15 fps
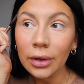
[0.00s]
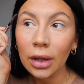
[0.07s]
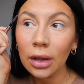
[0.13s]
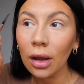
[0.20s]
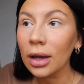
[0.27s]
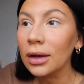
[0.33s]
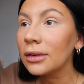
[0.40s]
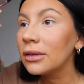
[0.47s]

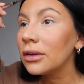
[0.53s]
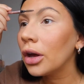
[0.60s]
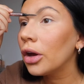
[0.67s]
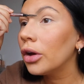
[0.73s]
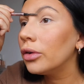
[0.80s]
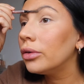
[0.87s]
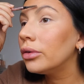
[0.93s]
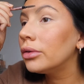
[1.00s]
like
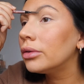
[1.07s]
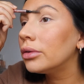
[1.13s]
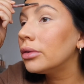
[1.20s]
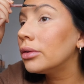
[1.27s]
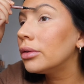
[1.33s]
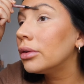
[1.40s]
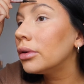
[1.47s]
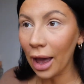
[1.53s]
so.
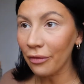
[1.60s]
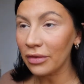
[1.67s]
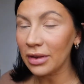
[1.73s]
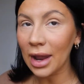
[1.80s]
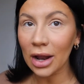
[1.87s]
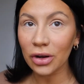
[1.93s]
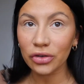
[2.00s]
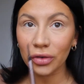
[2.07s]
I have
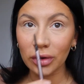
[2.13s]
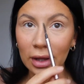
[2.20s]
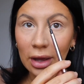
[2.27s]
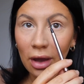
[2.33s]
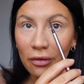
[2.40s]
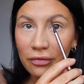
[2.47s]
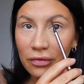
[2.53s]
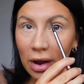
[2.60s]

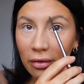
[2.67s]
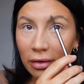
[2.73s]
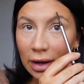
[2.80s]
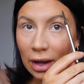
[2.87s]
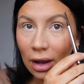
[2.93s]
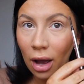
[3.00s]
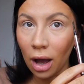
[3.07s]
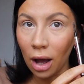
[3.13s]
naturally a
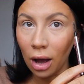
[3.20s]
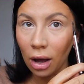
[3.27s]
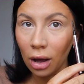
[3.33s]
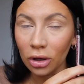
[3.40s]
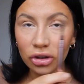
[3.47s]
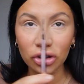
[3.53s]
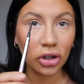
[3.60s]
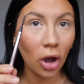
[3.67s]
very
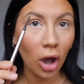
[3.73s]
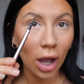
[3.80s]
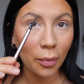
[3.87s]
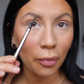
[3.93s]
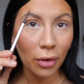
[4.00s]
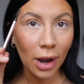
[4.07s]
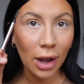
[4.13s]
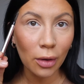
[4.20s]
arched
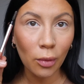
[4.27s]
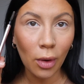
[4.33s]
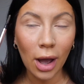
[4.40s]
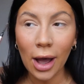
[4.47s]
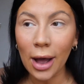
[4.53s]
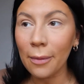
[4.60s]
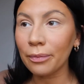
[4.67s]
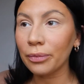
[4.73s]
eyebrow,
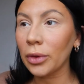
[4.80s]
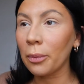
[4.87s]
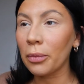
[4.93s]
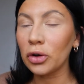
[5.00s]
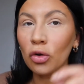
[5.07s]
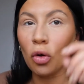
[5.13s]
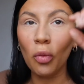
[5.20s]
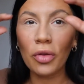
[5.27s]

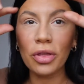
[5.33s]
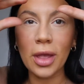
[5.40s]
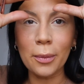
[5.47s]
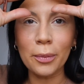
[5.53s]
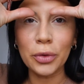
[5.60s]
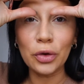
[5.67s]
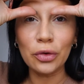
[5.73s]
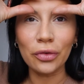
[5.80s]
but not one of
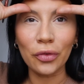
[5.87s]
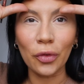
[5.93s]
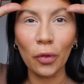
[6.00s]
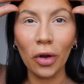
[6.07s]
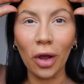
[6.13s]
them beautiful